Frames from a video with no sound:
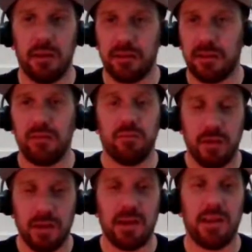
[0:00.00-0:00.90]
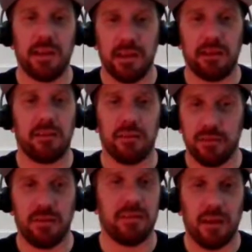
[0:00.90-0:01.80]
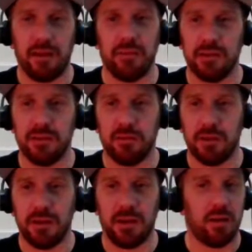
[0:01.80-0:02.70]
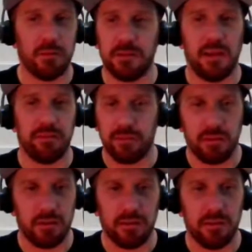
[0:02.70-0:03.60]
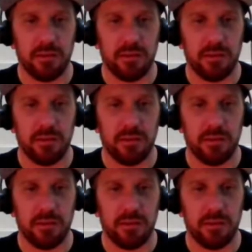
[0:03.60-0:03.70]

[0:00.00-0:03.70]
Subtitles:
Like, they really kicked the shit out of each other, and I was there for it.